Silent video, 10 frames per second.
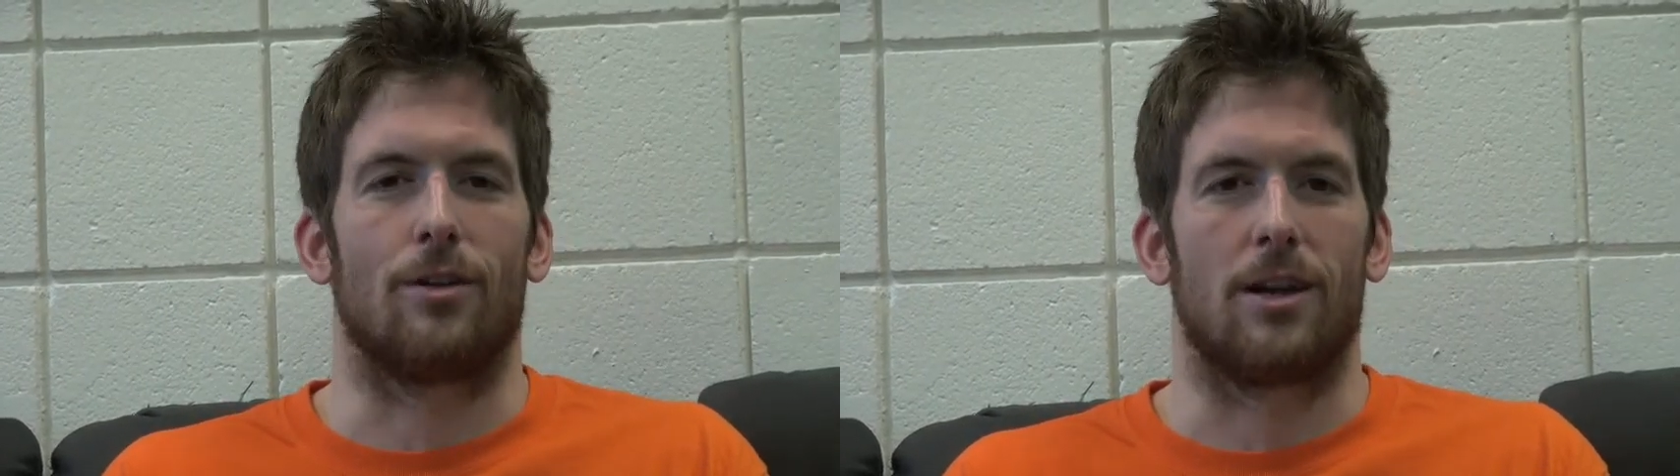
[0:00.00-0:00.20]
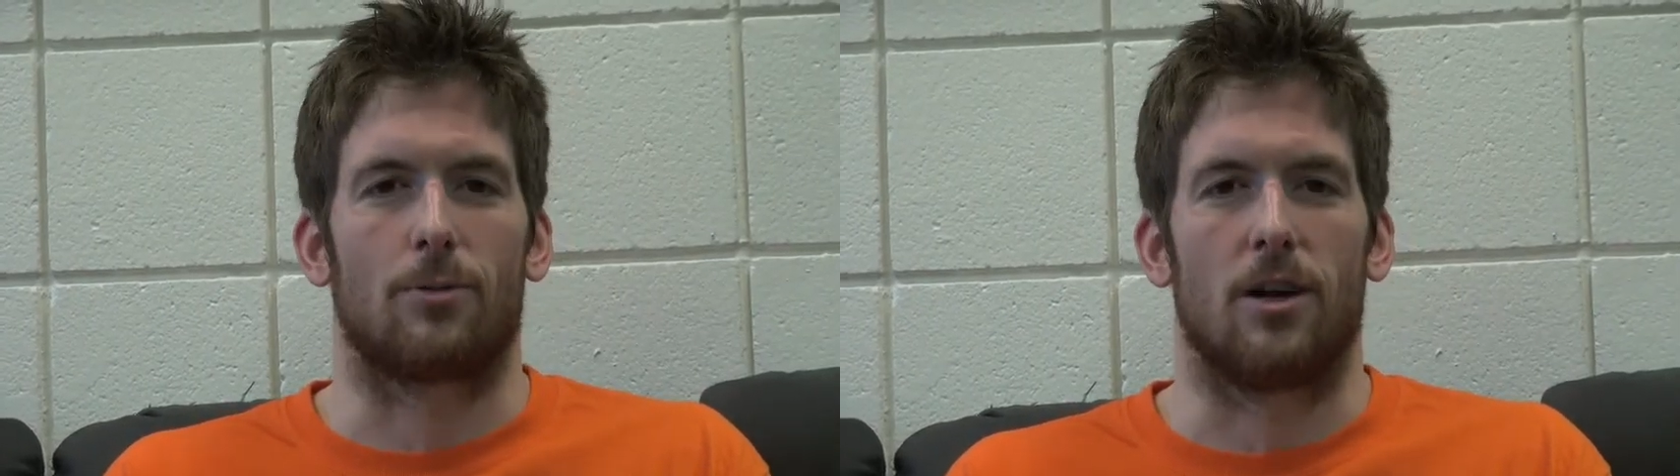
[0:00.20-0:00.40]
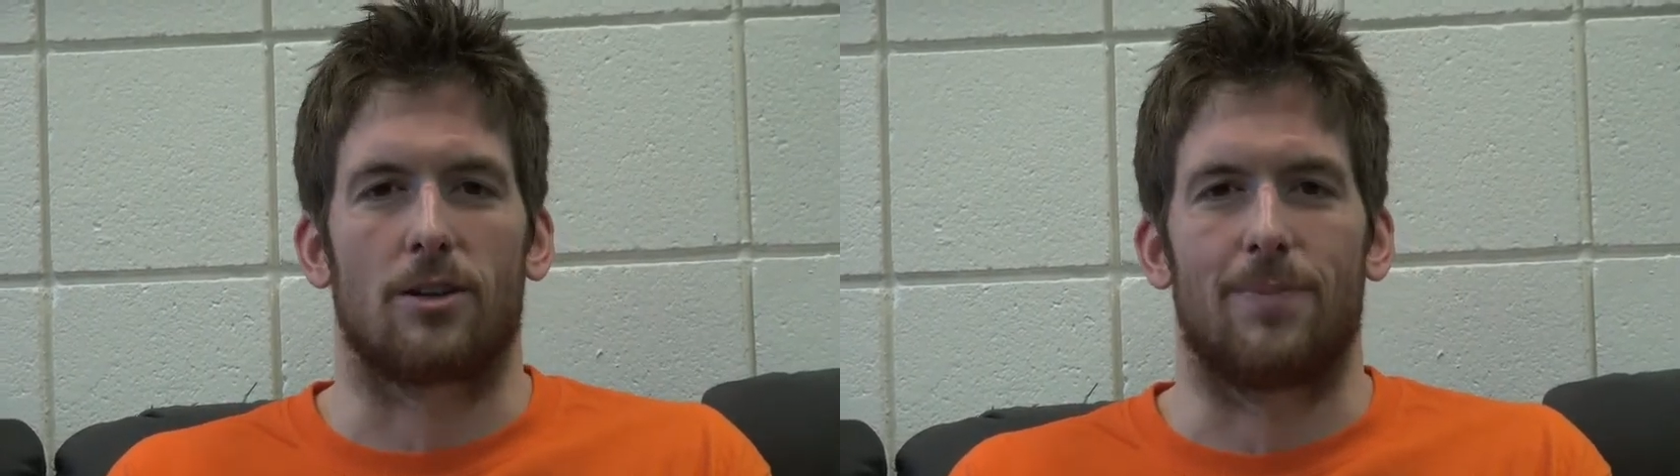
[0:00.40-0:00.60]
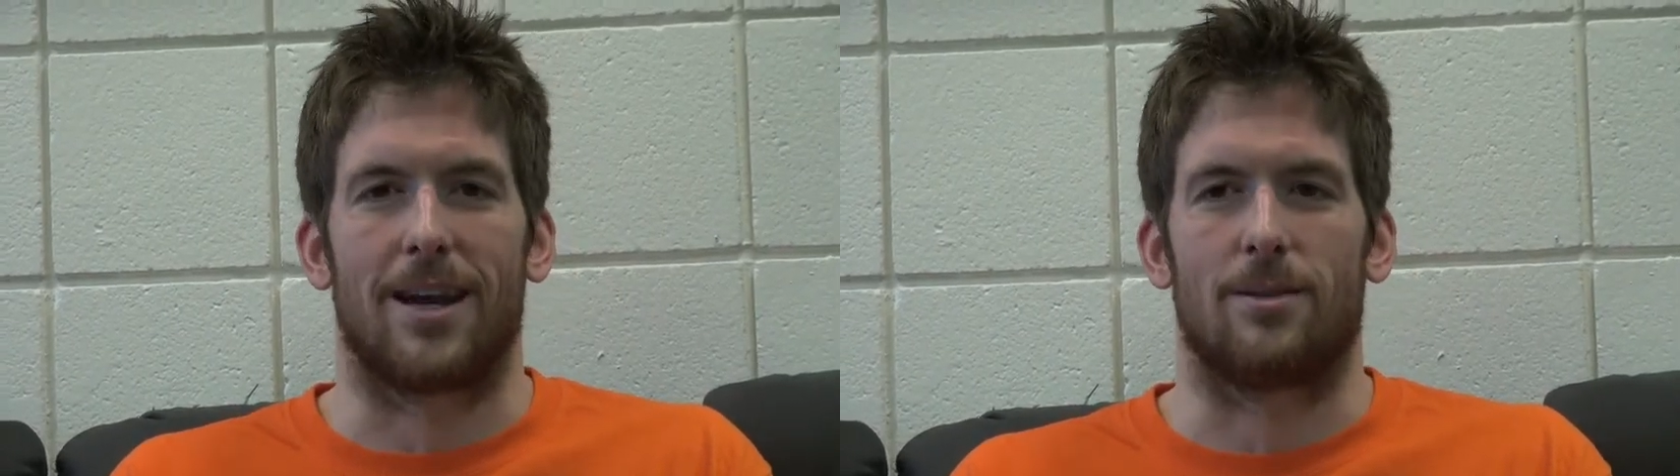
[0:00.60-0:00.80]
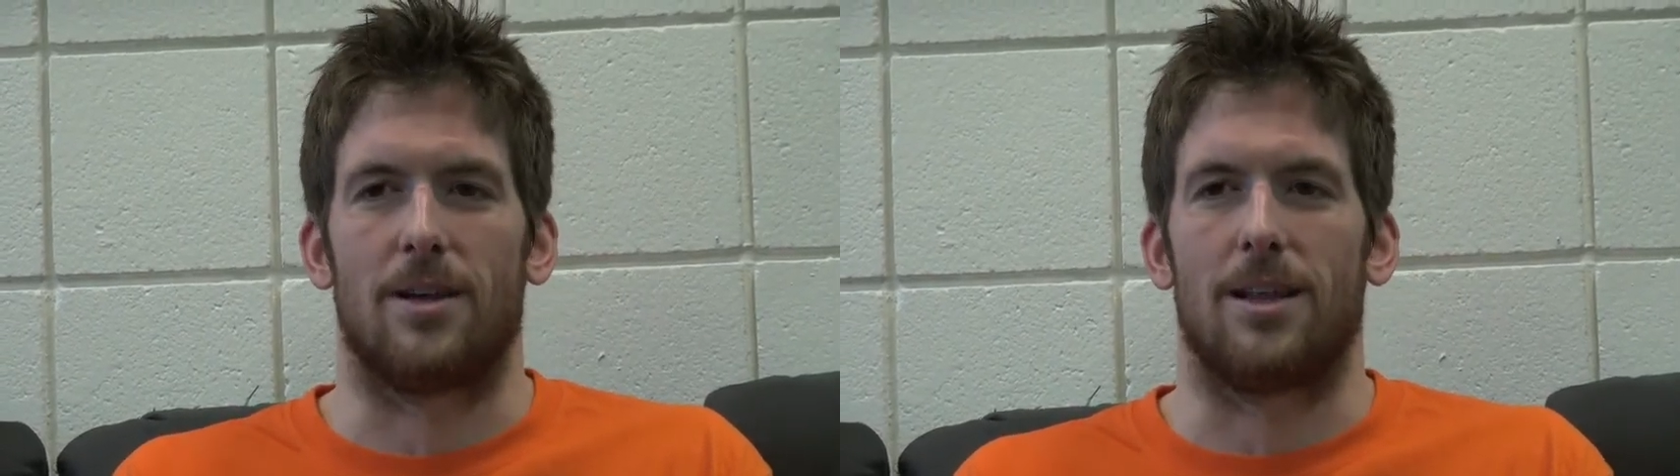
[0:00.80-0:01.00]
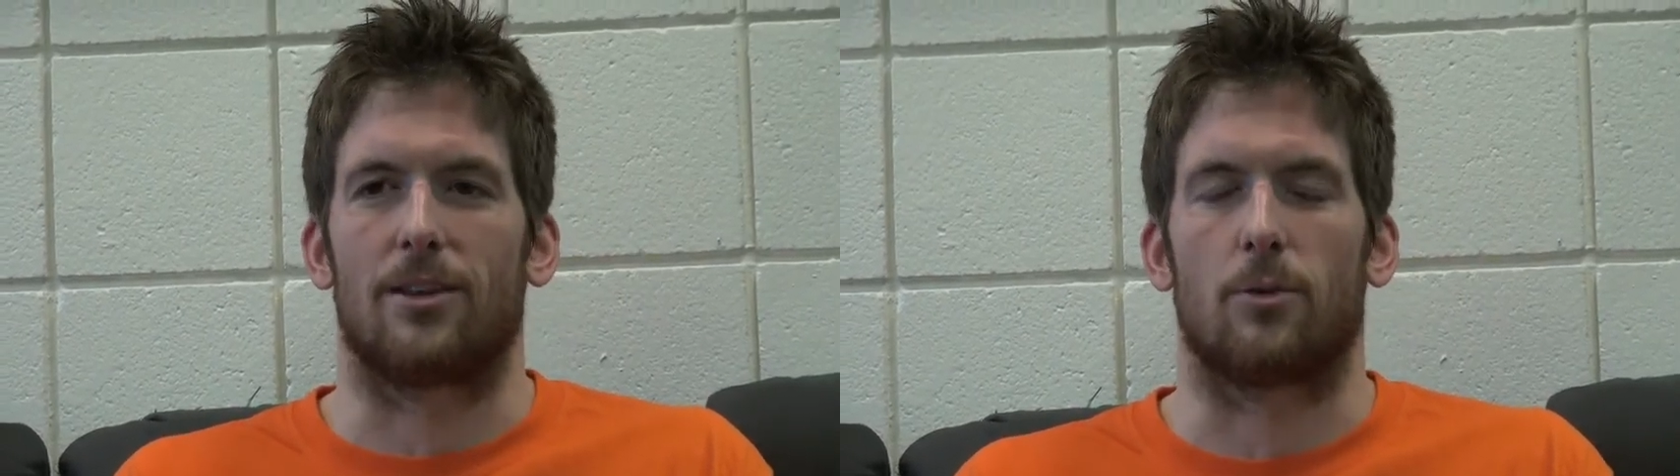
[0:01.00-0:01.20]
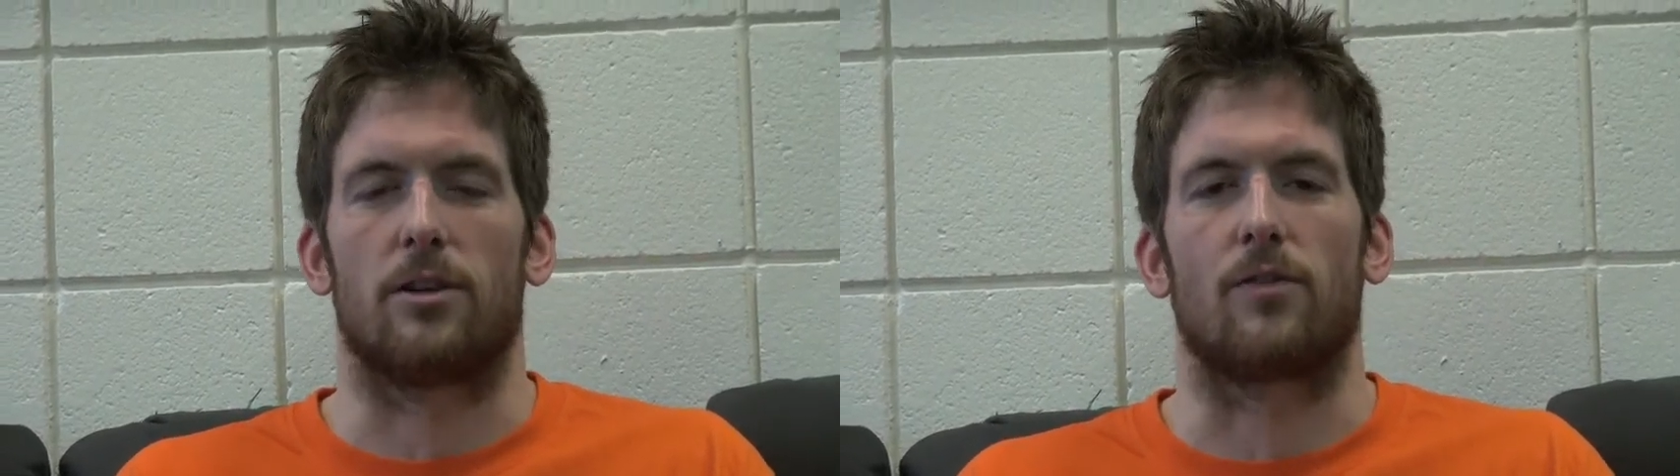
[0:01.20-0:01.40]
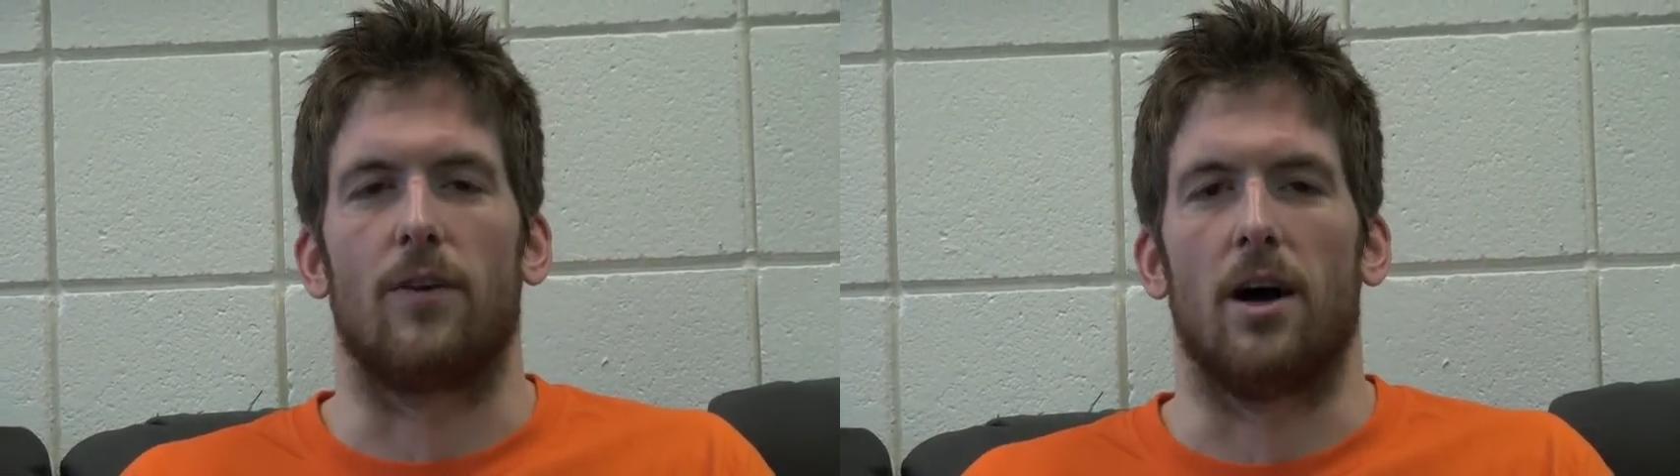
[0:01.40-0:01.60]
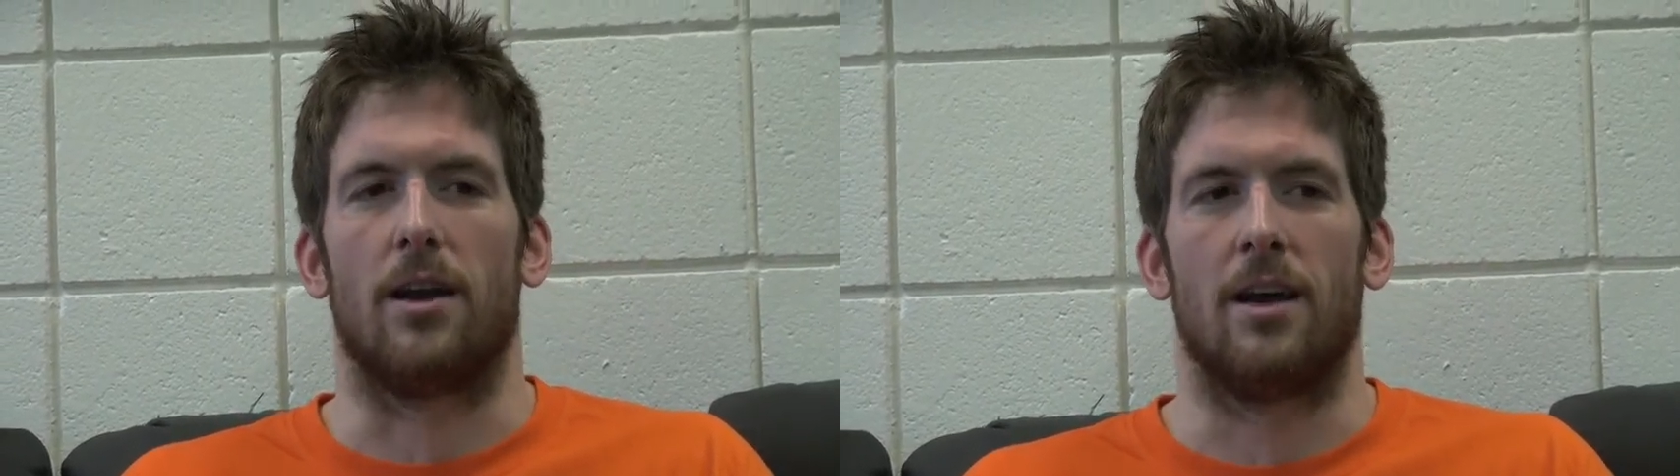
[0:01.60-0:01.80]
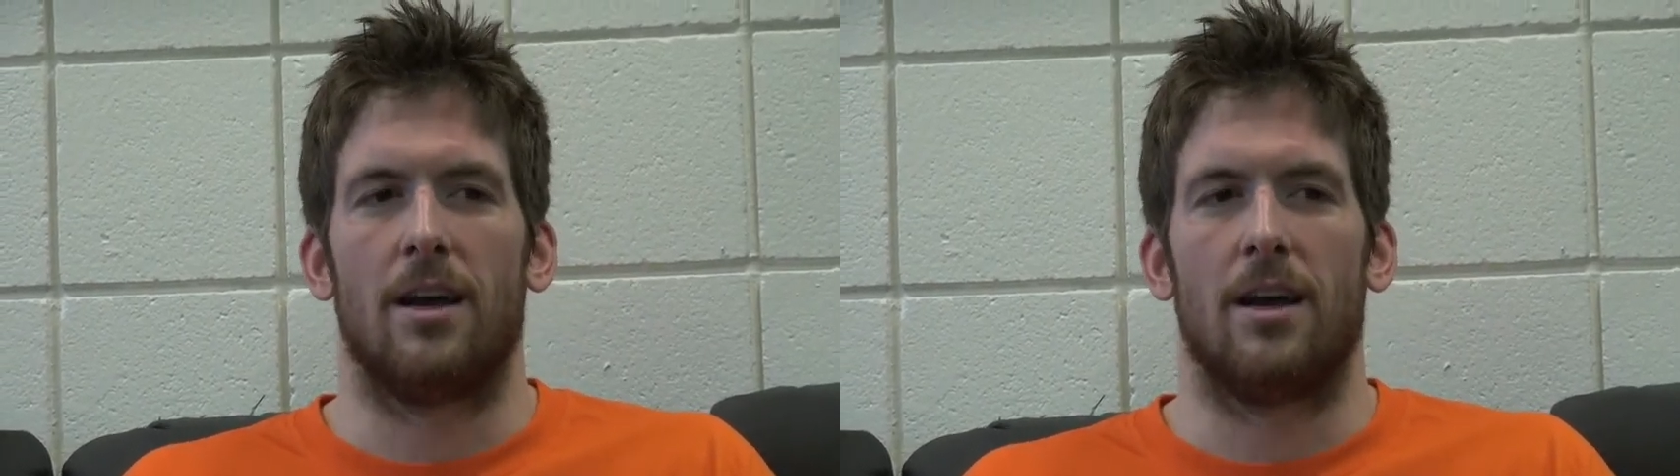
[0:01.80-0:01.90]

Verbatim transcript: that's where you expect to be, that's where it's fun